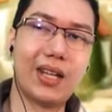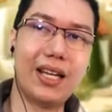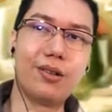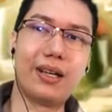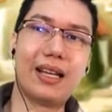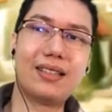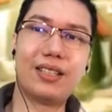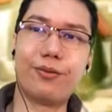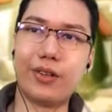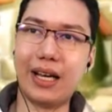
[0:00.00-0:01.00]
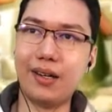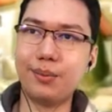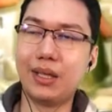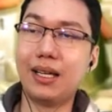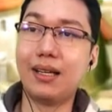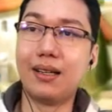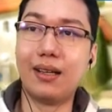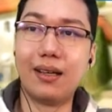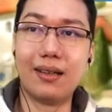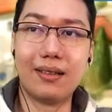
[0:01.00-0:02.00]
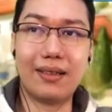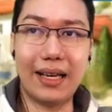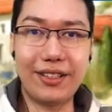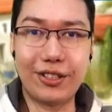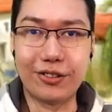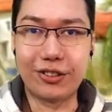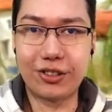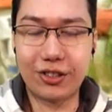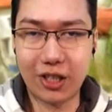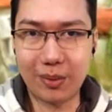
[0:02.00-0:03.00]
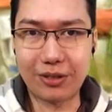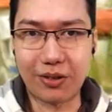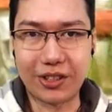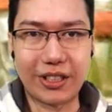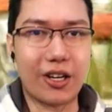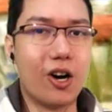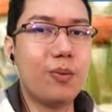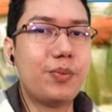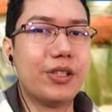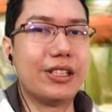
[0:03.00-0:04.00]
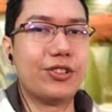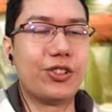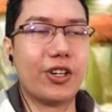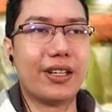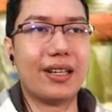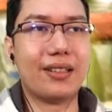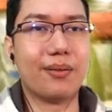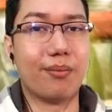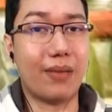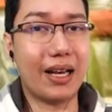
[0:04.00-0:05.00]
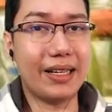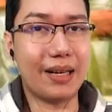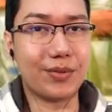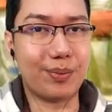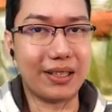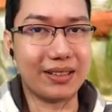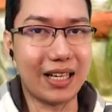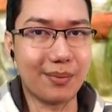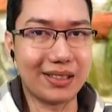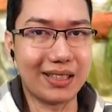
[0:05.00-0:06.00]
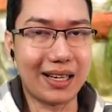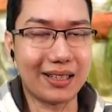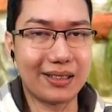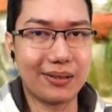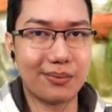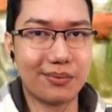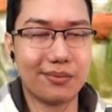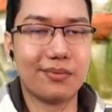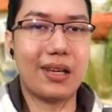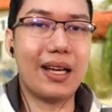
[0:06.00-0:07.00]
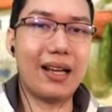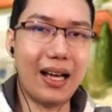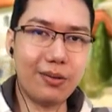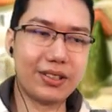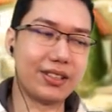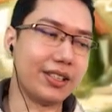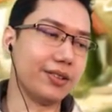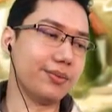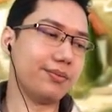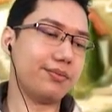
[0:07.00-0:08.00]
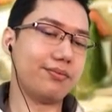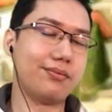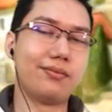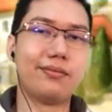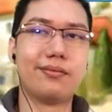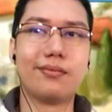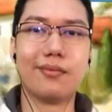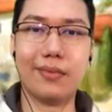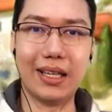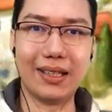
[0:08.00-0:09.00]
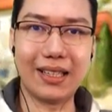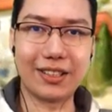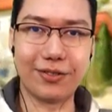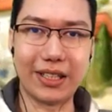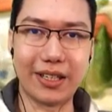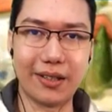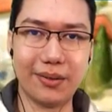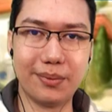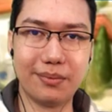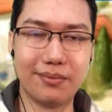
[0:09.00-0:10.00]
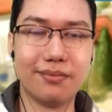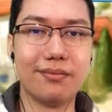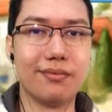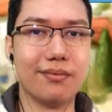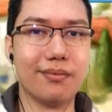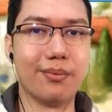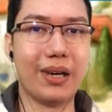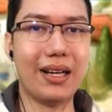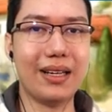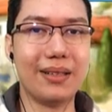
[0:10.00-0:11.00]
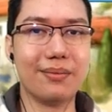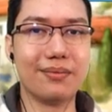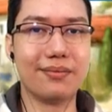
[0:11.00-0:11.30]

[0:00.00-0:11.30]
Anyway, that's it for now. Thank you so much for watching. Hope you enjoyed it. My name's been and I will see you in the next video. Bye!